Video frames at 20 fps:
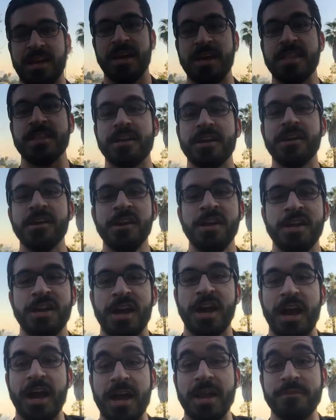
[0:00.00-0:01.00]
Hi there.
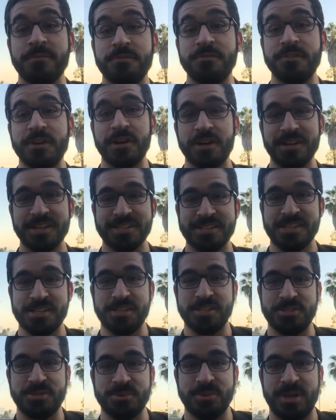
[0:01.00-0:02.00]
I am very
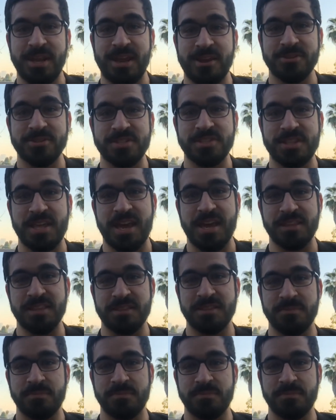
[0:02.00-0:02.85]
excited to announce that